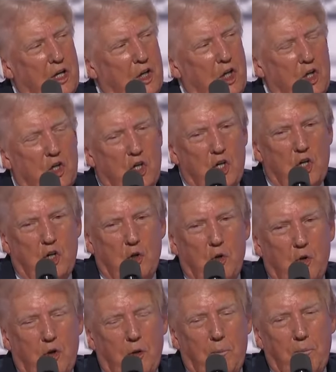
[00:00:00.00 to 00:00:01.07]
addition
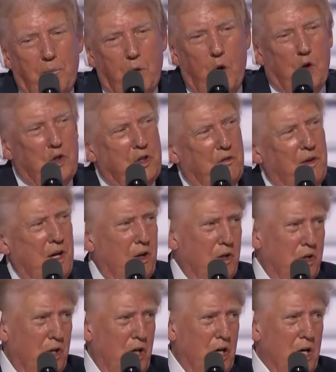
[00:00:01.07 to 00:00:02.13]
to the cost of
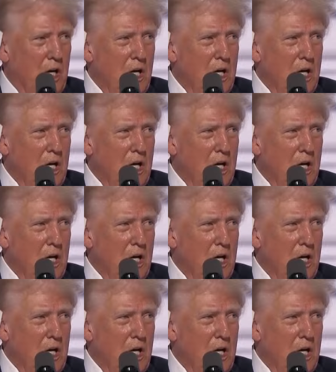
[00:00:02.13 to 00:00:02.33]
energy.